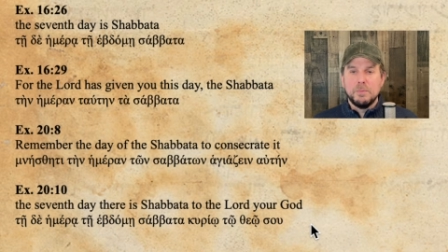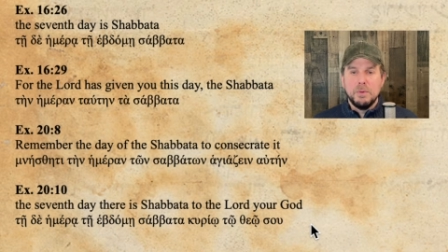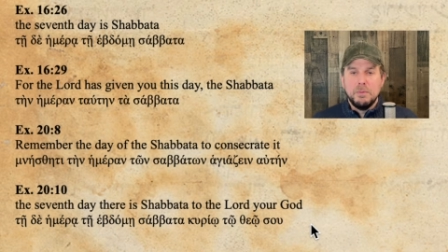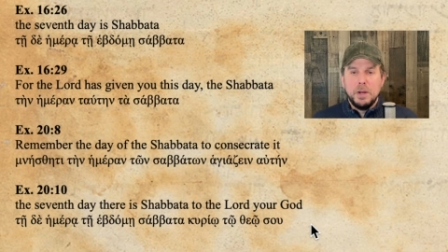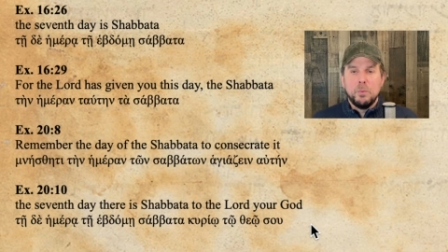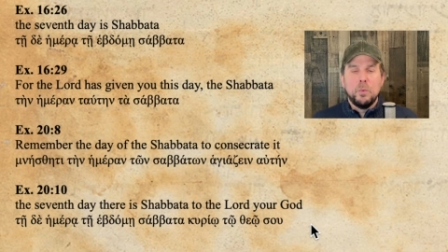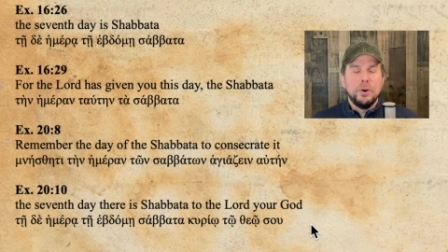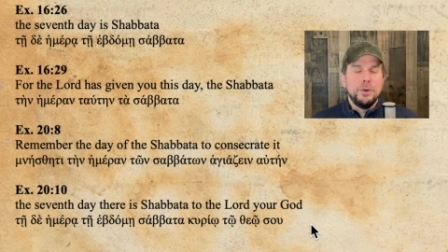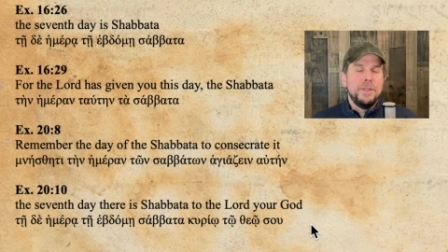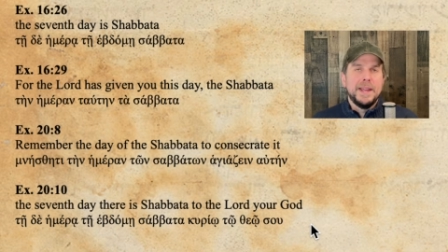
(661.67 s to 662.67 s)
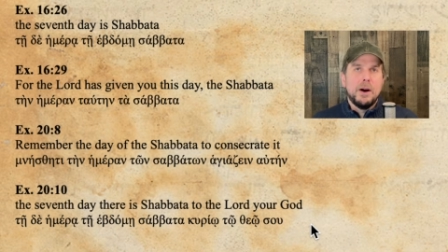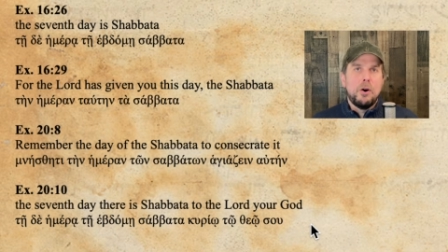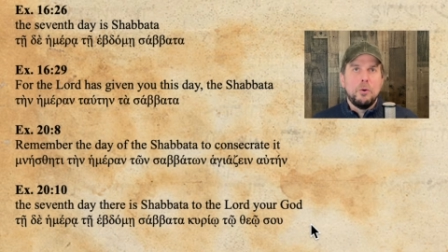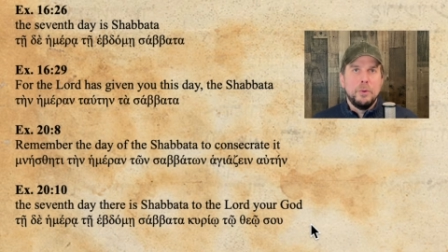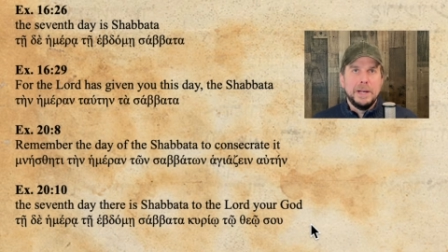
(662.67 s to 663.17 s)
a word they
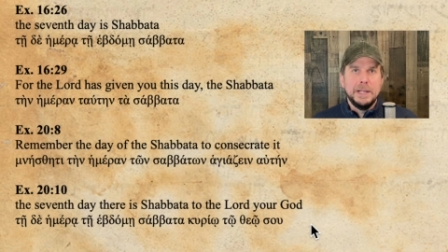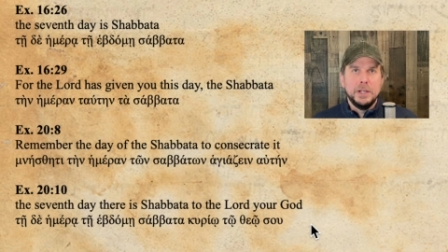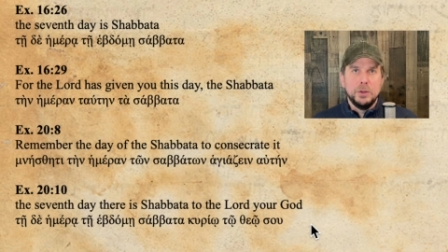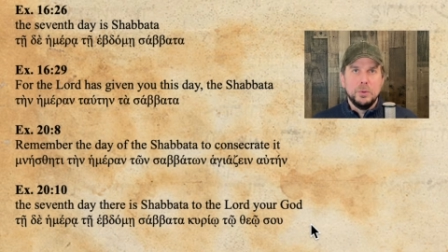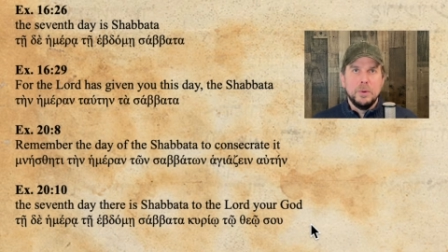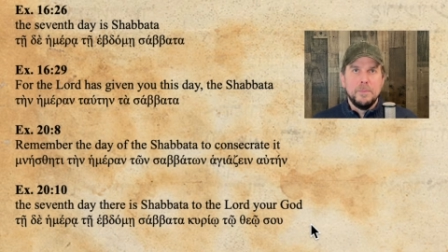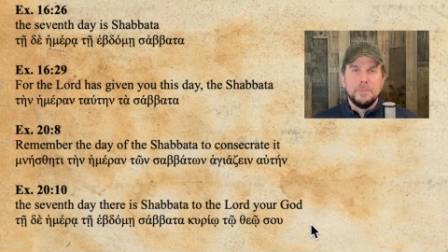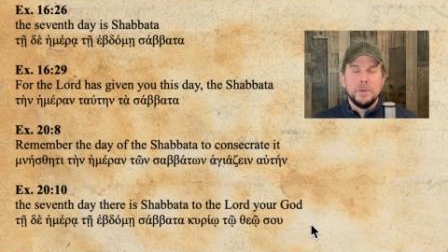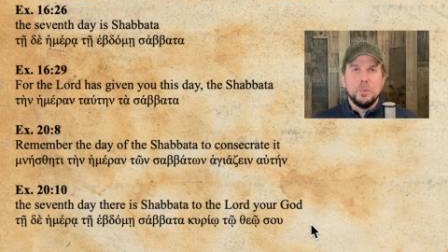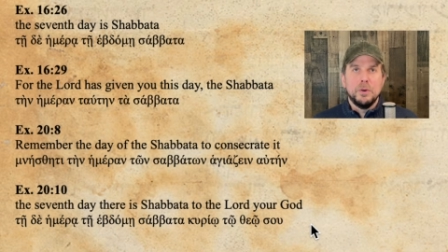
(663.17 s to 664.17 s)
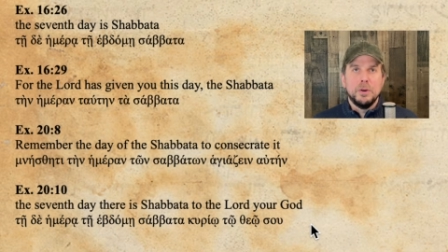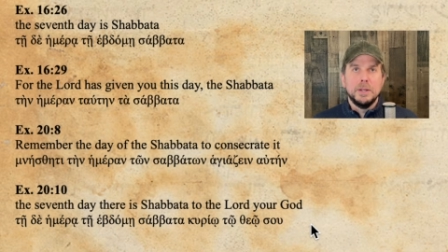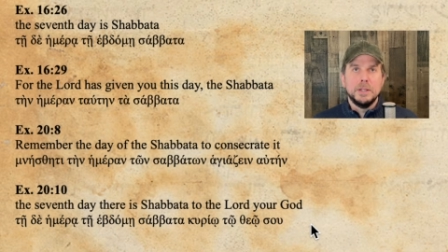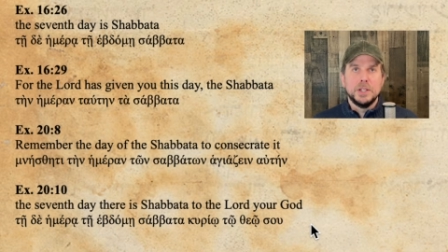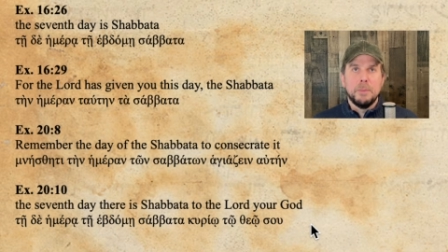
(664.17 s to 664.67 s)
already knew the
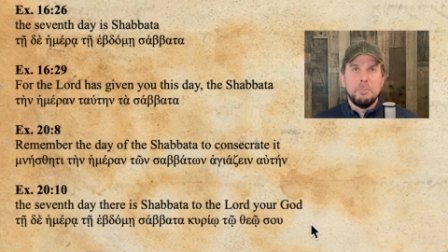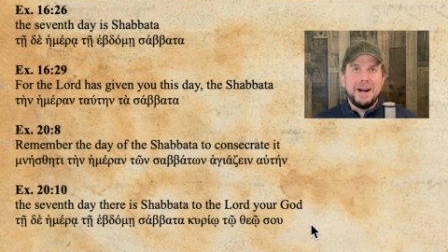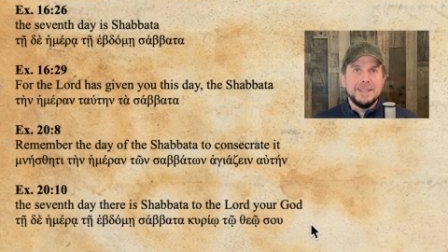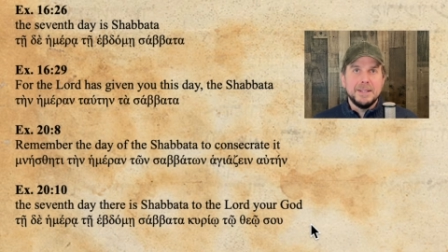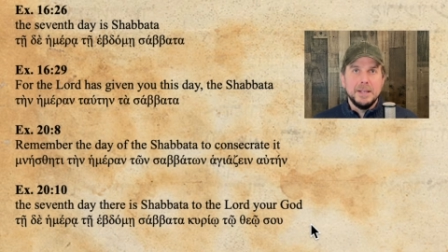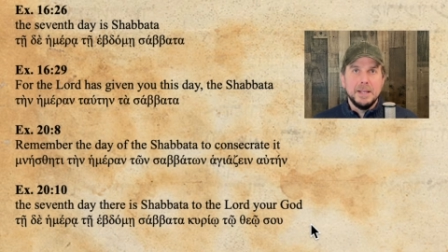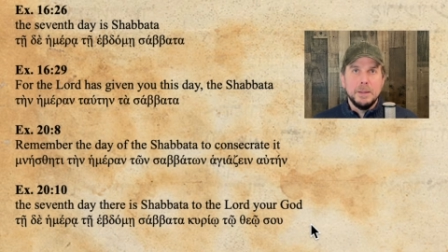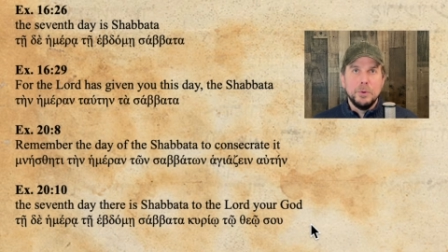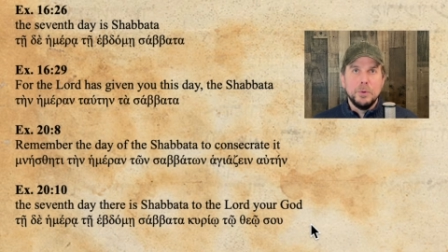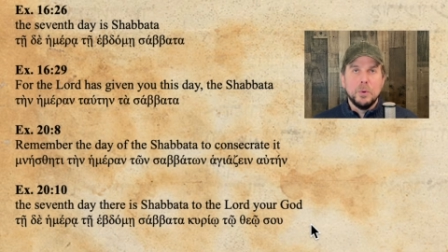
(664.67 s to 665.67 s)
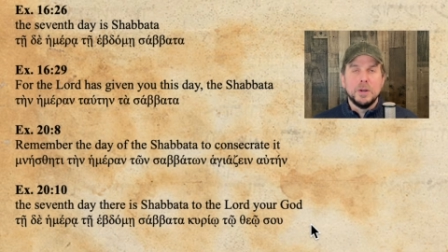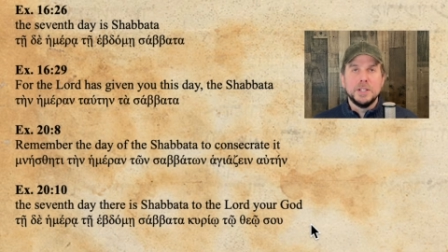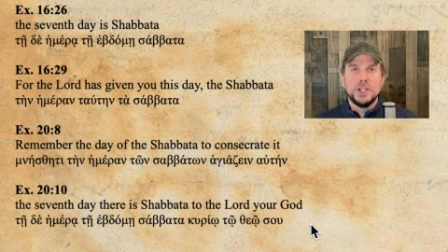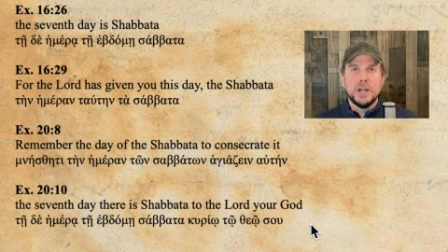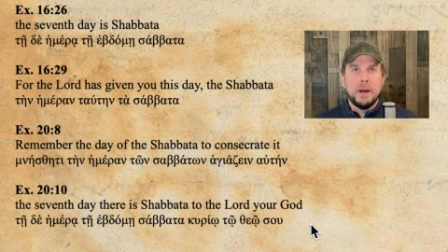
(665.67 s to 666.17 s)
word Shabbat in Hebrew or
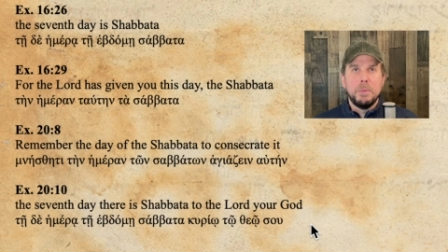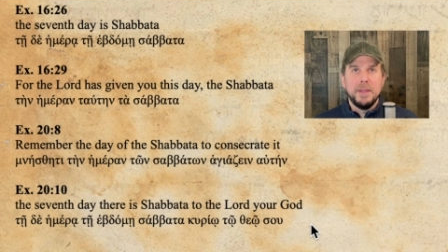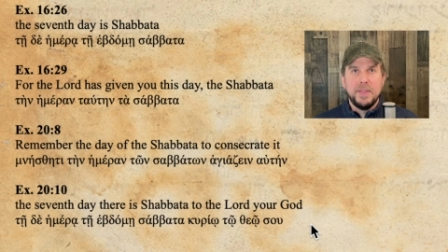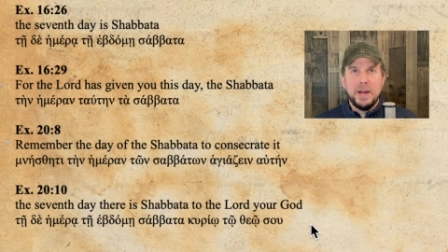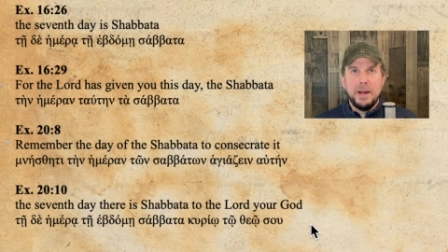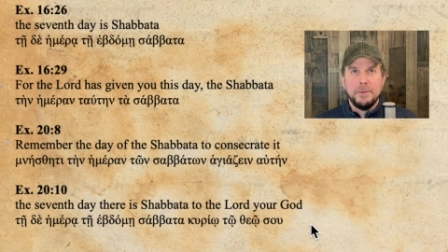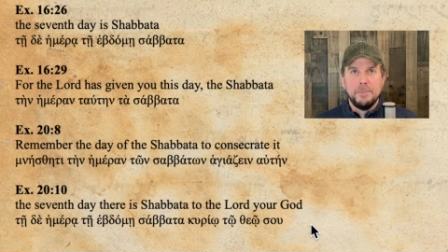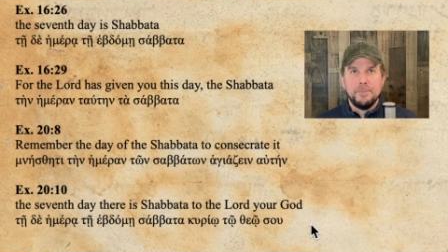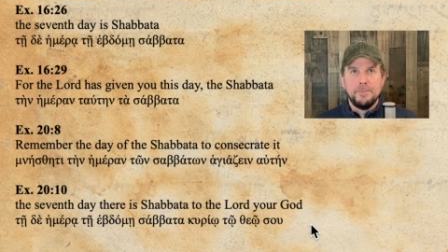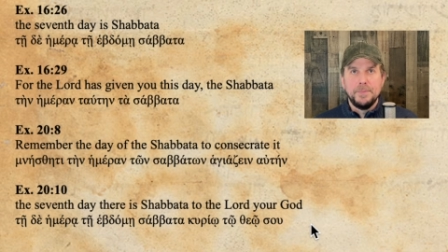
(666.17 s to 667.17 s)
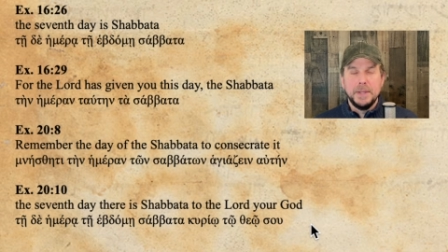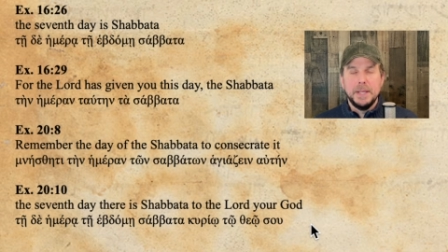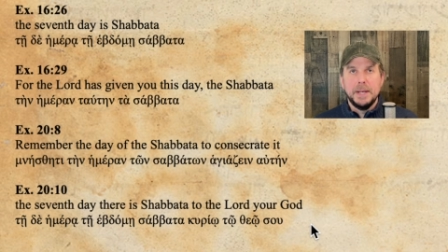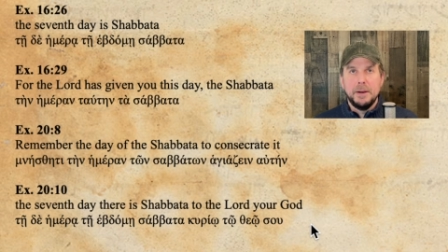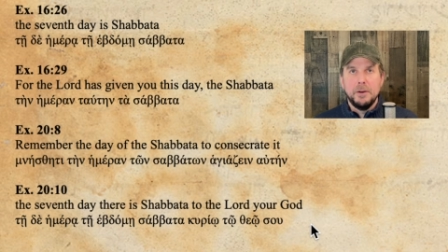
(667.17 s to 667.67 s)
Shabbata
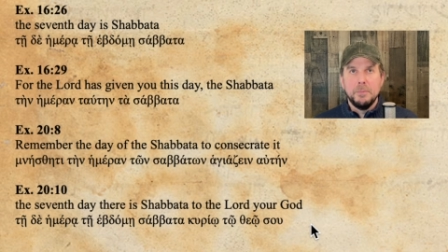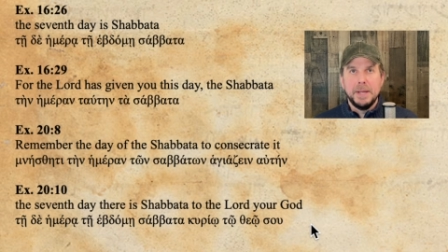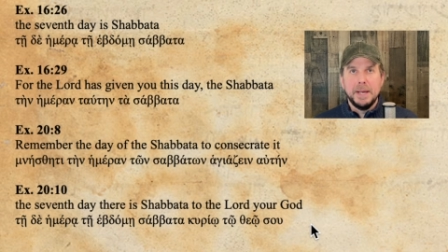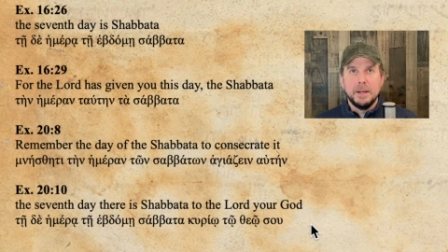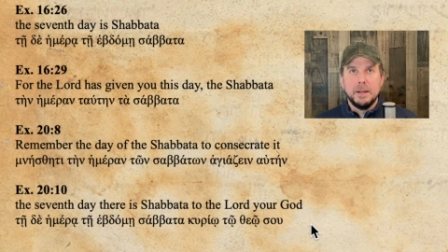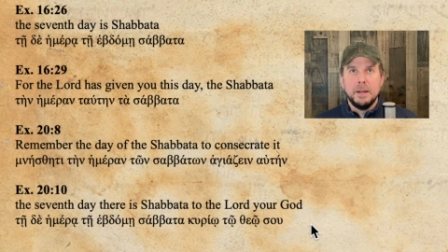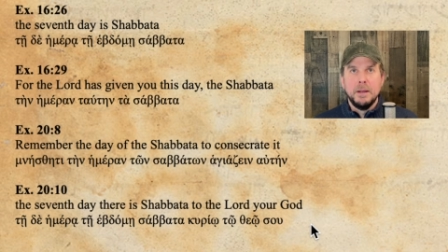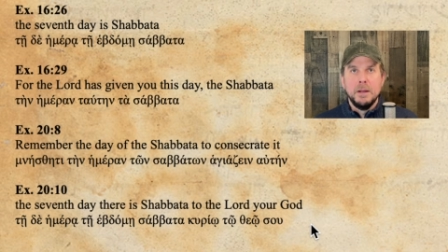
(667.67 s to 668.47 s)
in Aramaic.